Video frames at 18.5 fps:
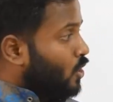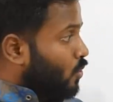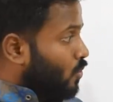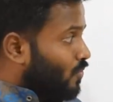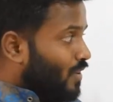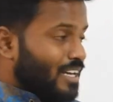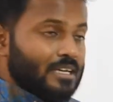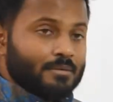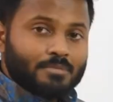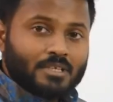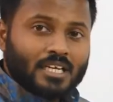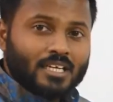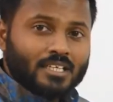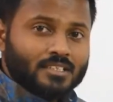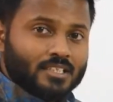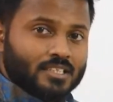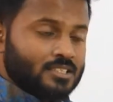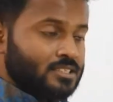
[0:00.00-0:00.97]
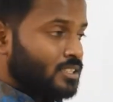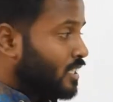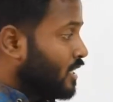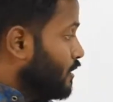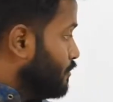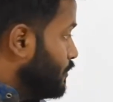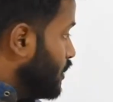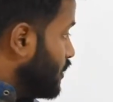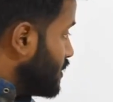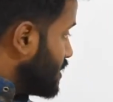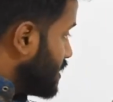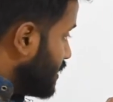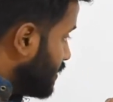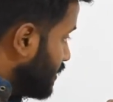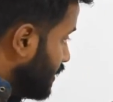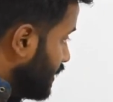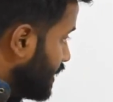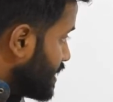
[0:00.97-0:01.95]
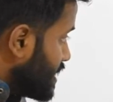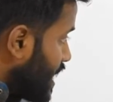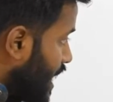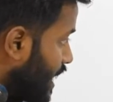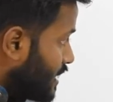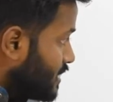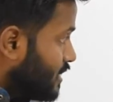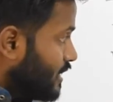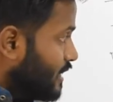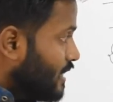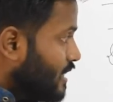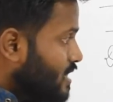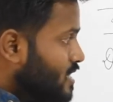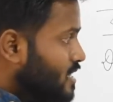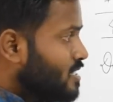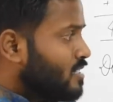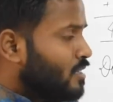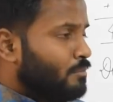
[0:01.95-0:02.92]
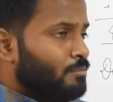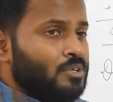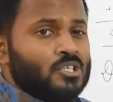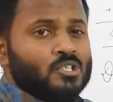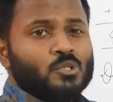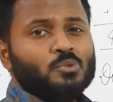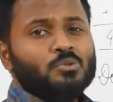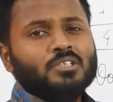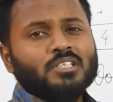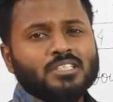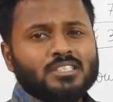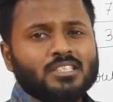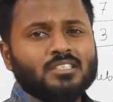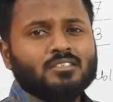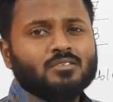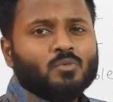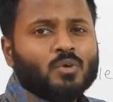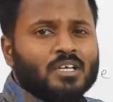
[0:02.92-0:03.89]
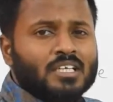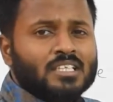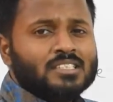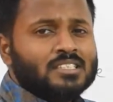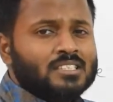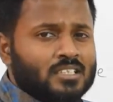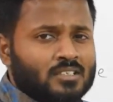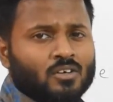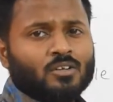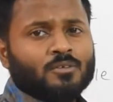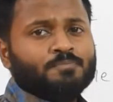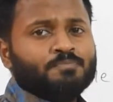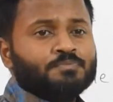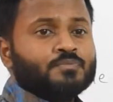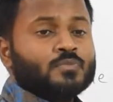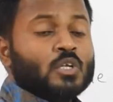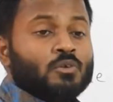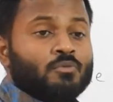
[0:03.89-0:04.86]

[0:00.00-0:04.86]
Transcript: Why I'm telling this? Because these are the easy number, 2 digit, 1 digit and all.